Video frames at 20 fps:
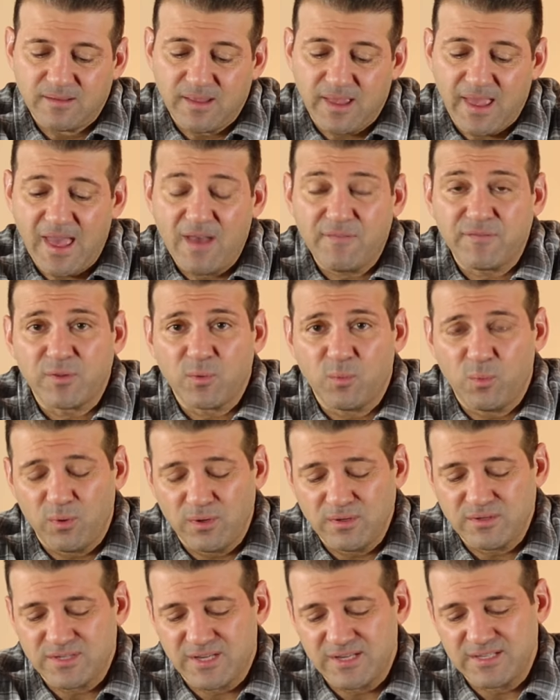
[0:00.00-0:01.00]

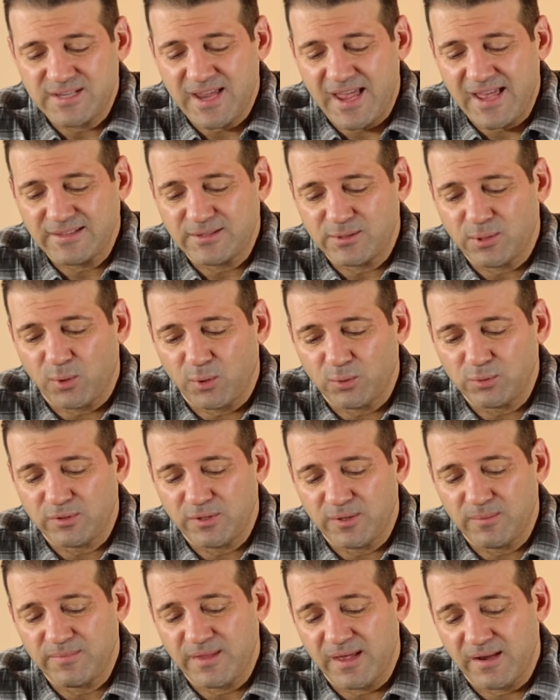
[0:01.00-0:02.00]
Afterwards, his aunt told
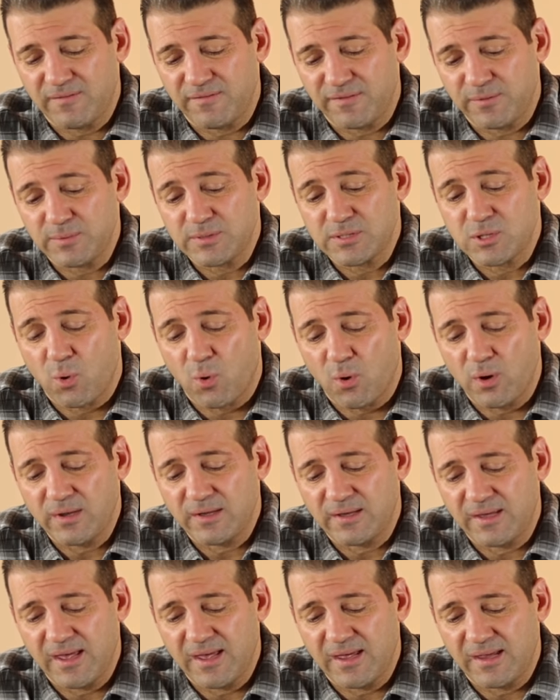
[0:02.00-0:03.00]
him that if he was caught
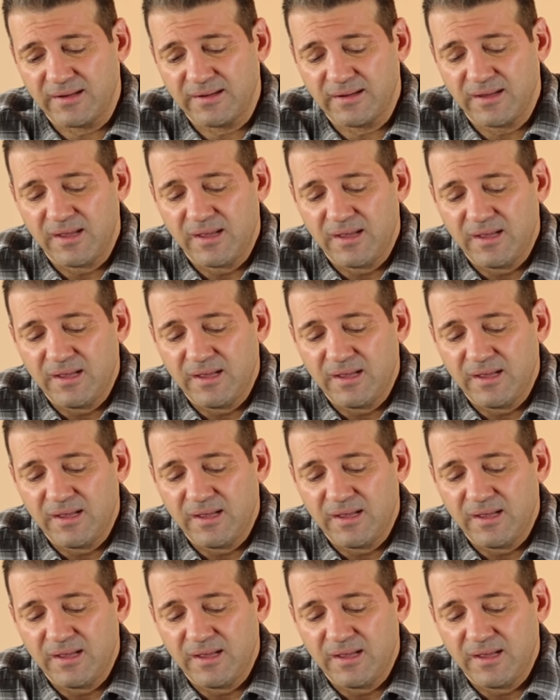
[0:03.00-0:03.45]
again,